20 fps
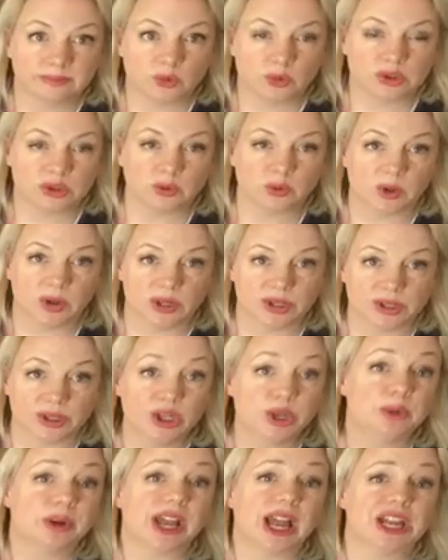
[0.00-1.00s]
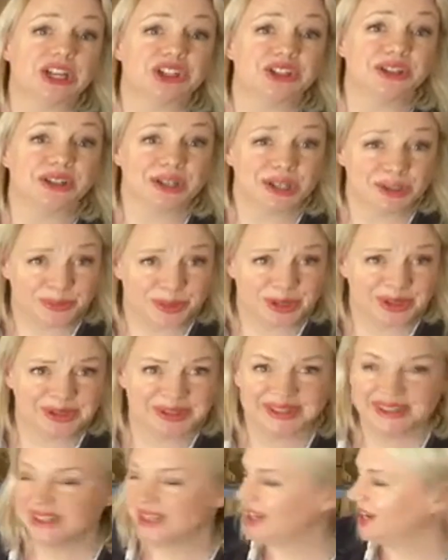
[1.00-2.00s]
what's the word? Lubrication, I
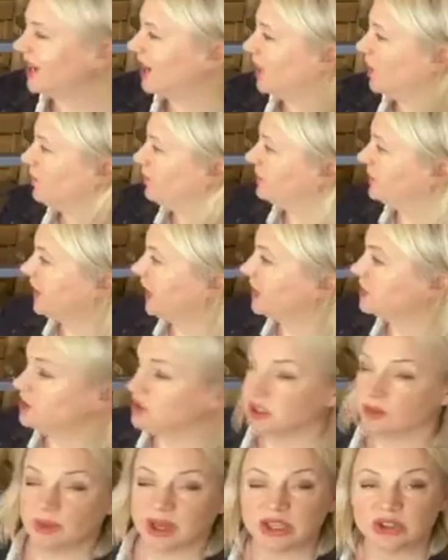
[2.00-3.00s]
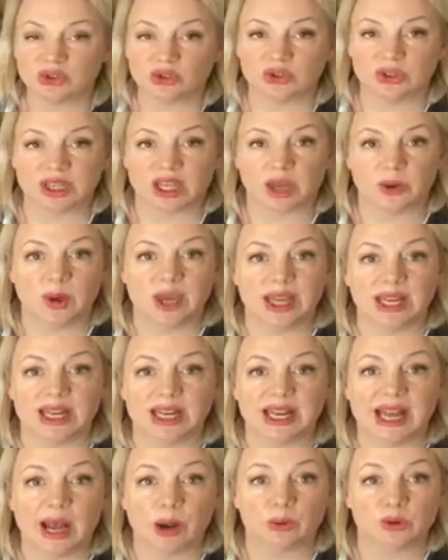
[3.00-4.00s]
suppose. Yeah, just to make sure they go in
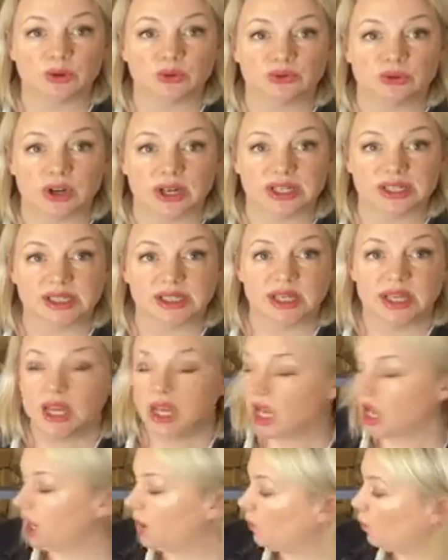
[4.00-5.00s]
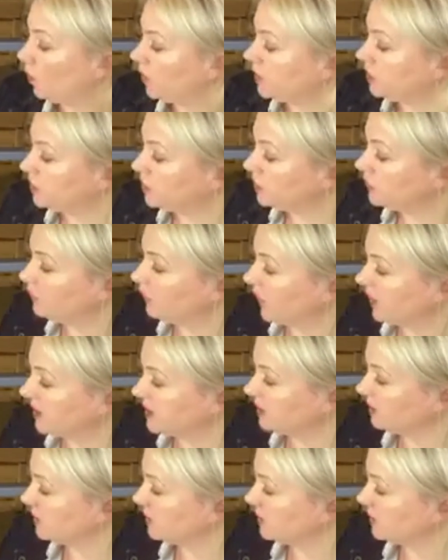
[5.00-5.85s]
and out all right. What you do find